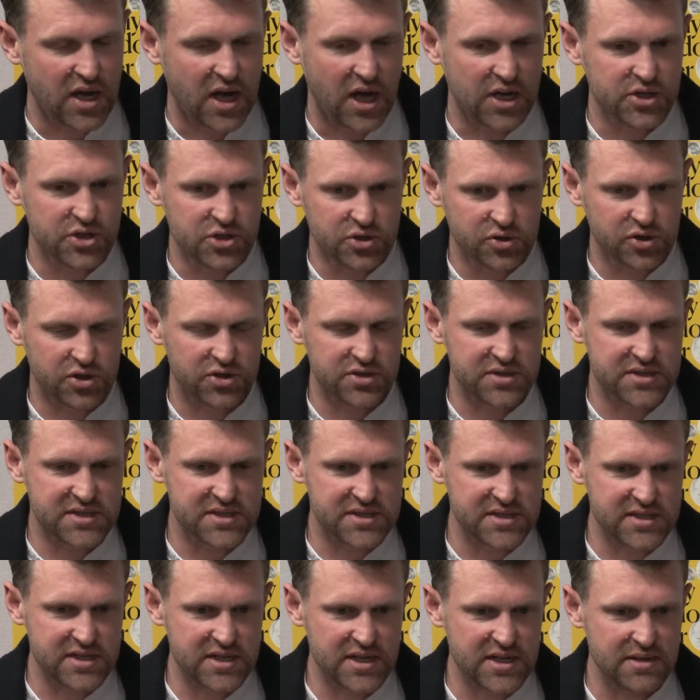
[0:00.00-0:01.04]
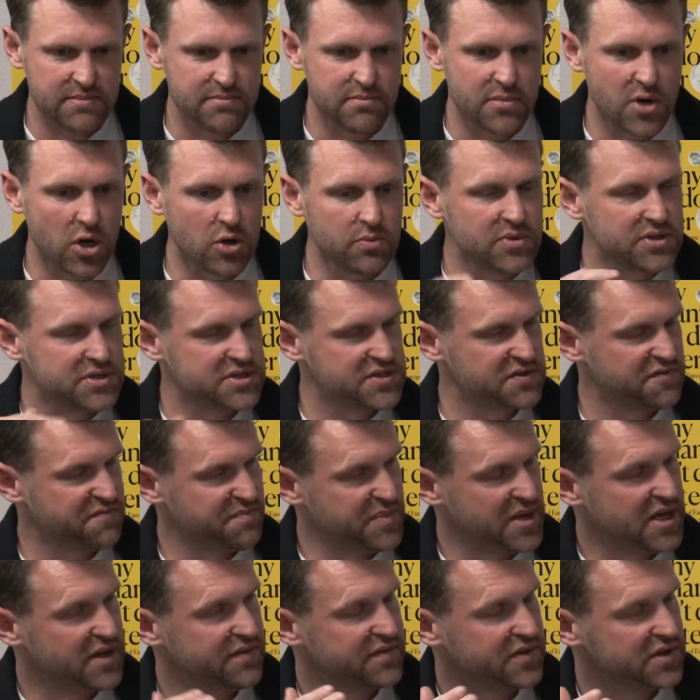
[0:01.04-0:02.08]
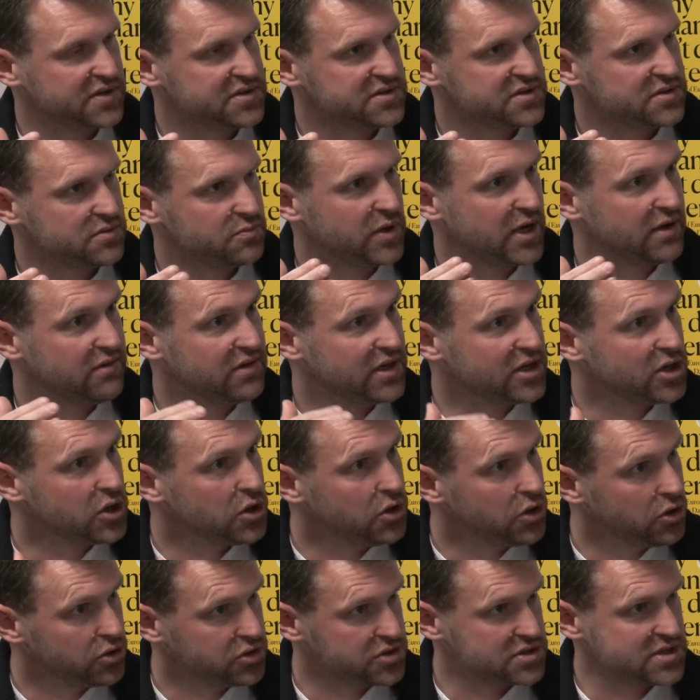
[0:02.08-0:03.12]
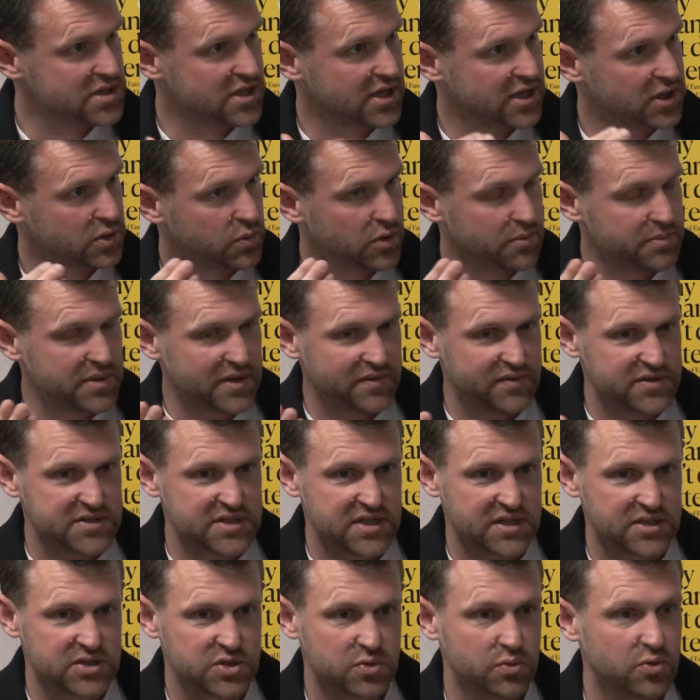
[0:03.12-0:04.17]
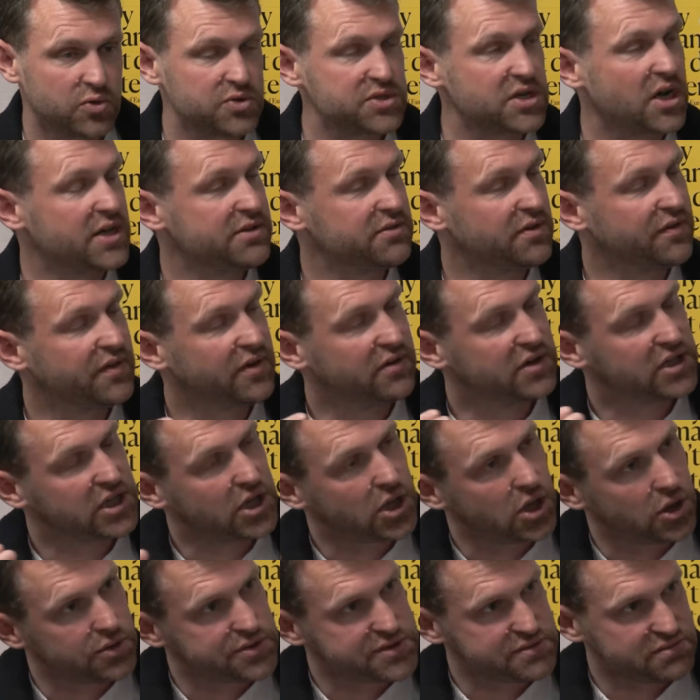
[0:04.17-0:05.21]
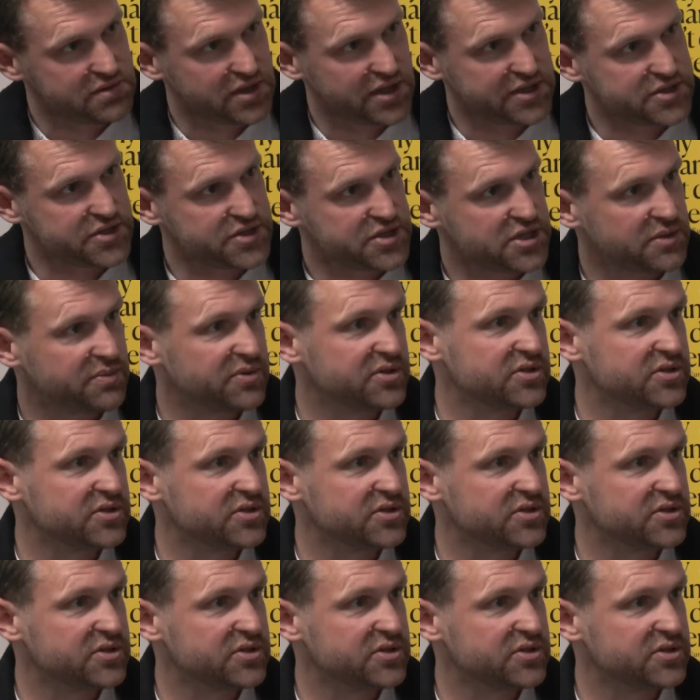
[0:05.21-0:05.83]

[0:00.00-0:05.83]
And you can see moments of pivot where it looks like we're pivoting towards either a very close relationship